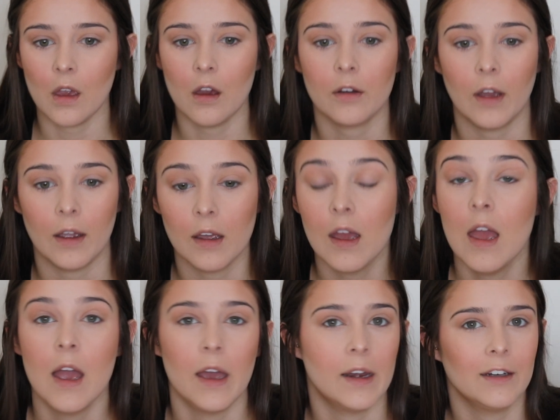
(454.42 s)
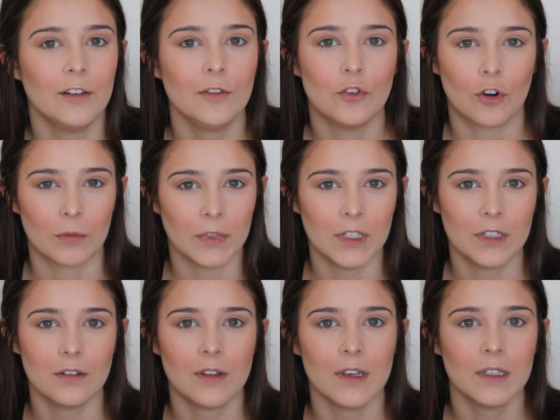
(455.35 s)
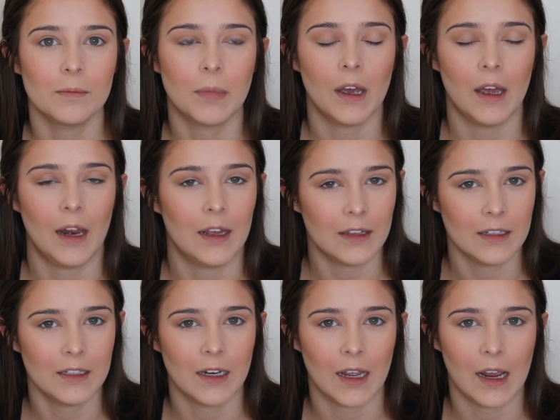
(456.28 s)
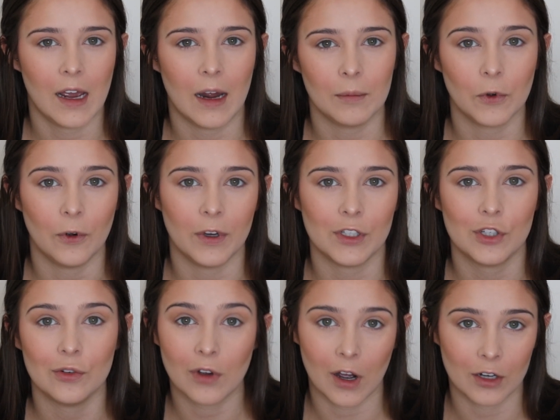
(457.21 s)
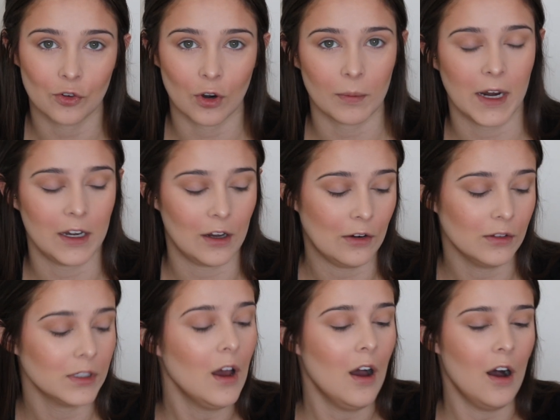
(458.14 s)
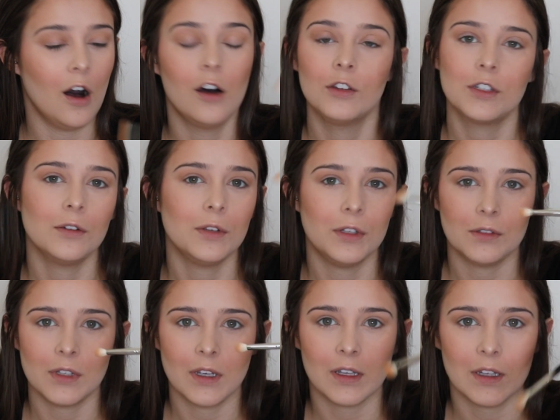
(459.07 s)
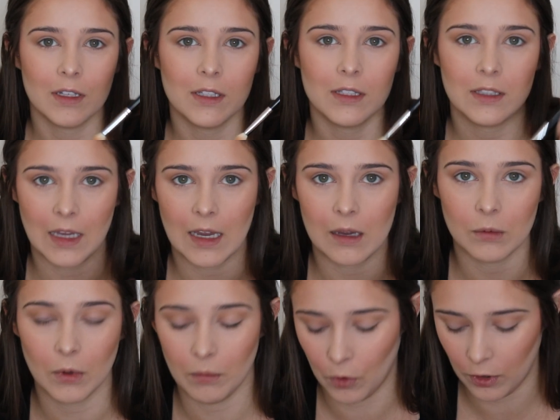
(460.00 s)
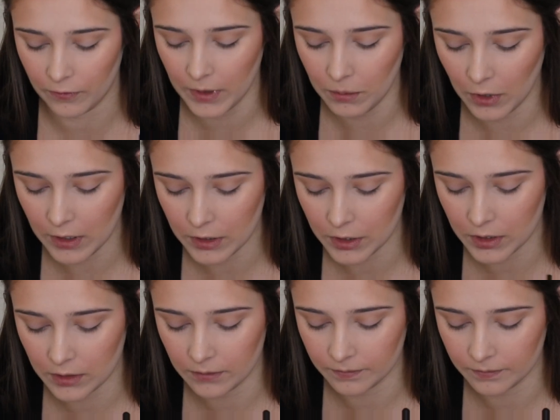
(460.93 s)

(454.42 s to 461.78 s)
Okay, and I don't normally do this, but I think today I'm going to contour my nose, also using this same Morphe brush.